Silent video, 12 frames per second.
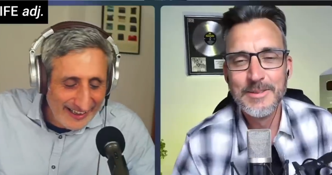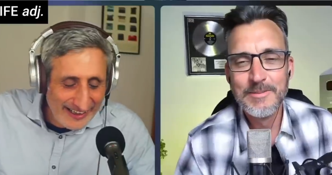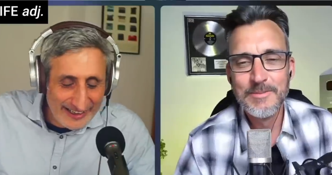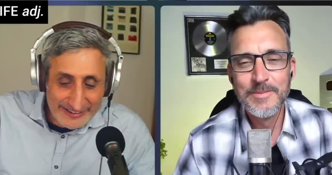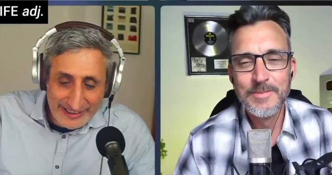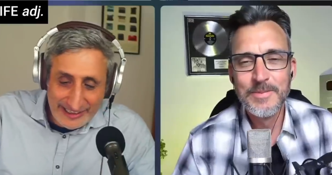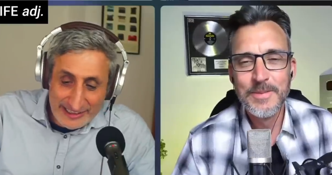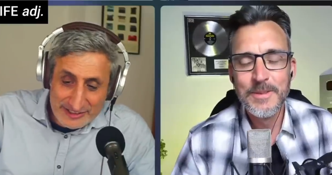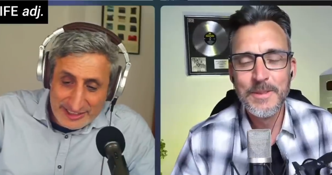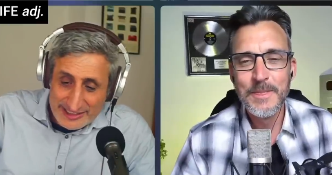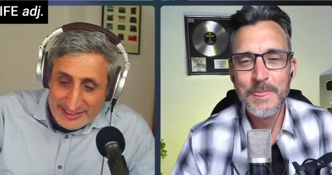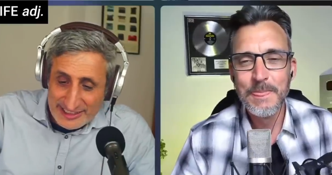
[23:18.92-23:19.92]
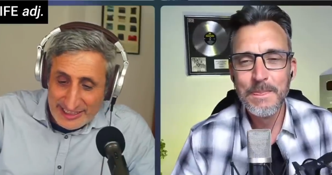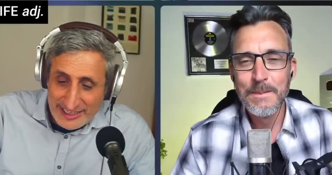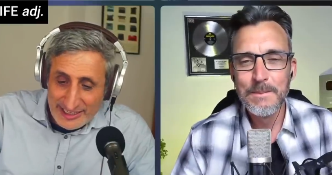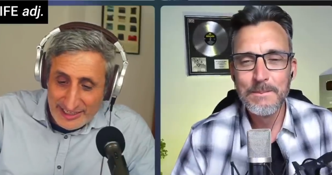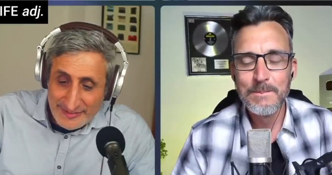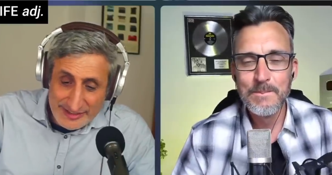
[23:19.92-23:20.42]
Speaker 1: okay. I was going to
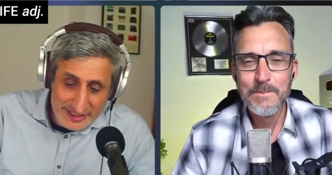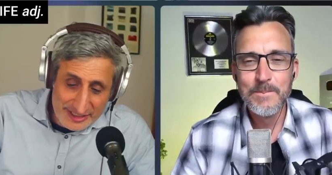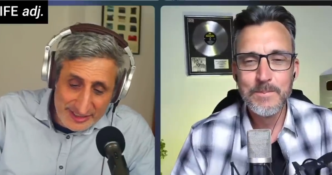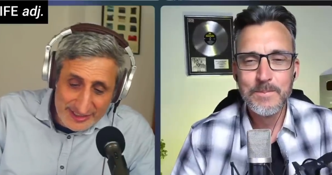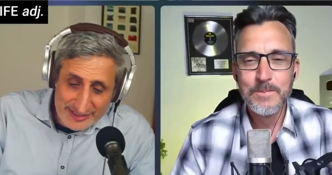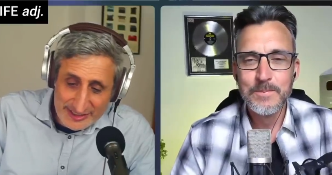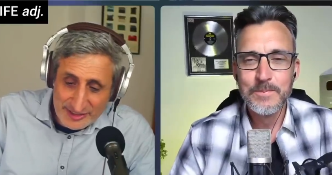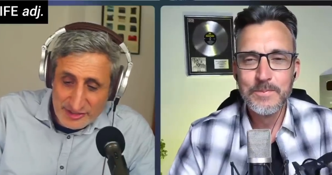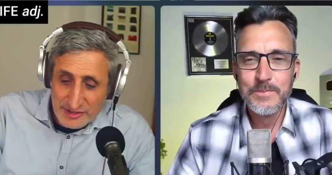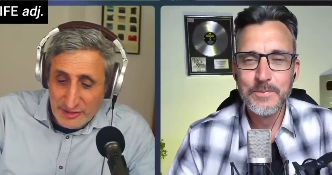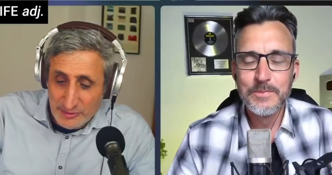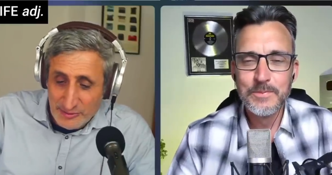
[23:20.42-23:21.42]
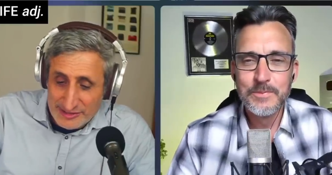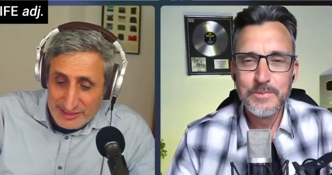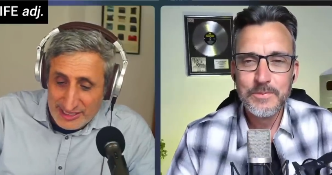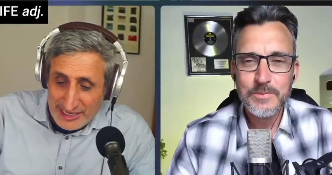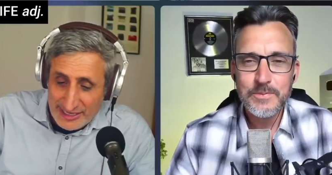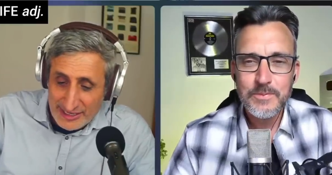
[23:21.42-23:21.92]
say uh, this is this is true
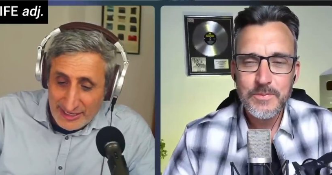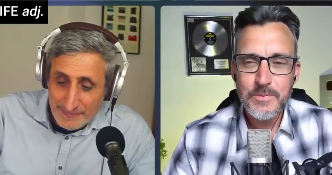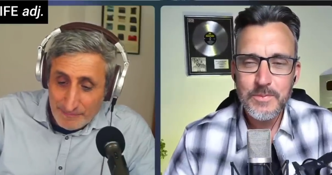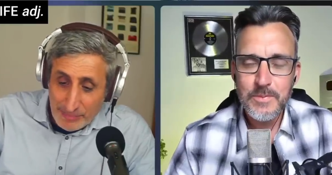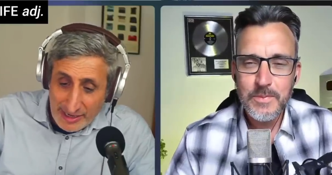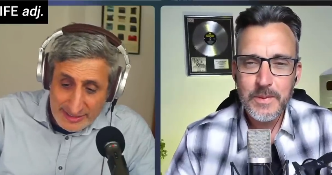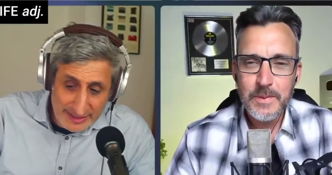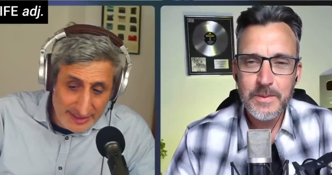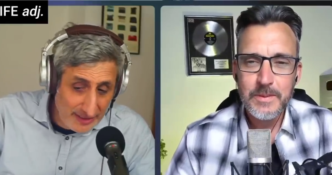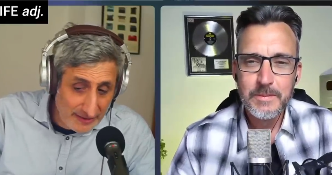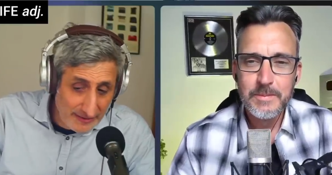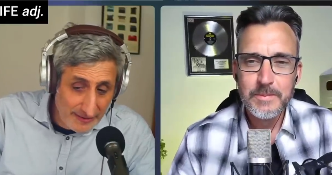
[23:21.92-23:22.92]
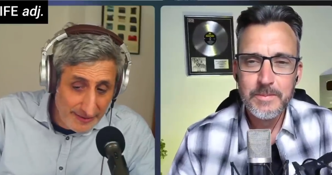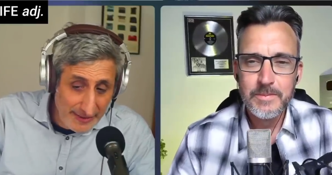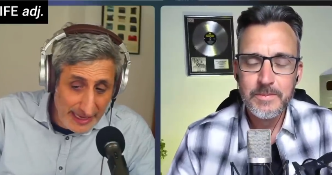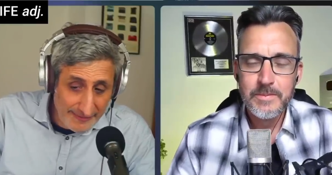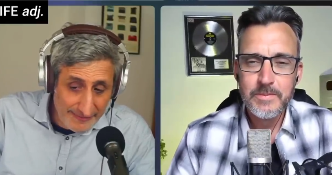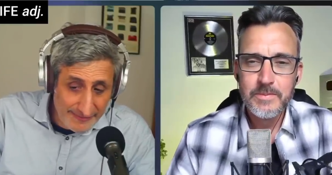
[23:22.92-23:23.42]
once again. Uh, bicycle
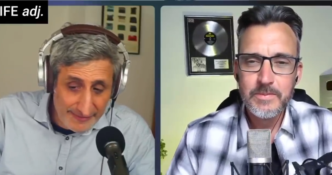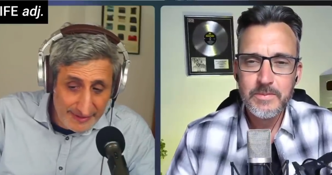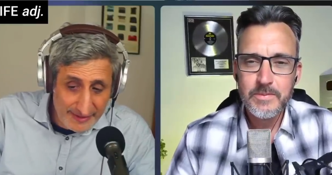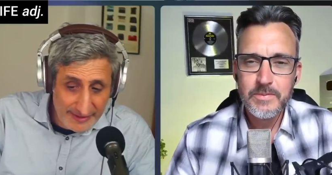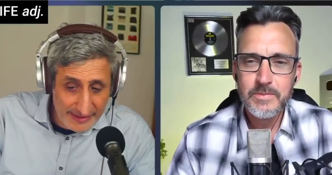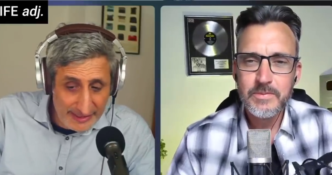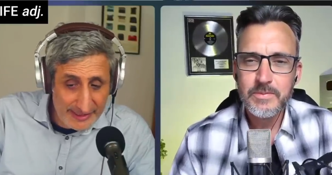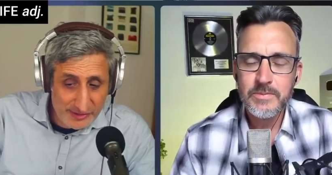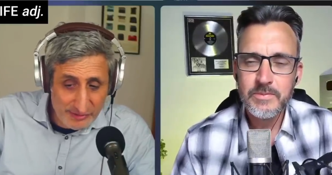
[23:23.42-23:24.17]
theft is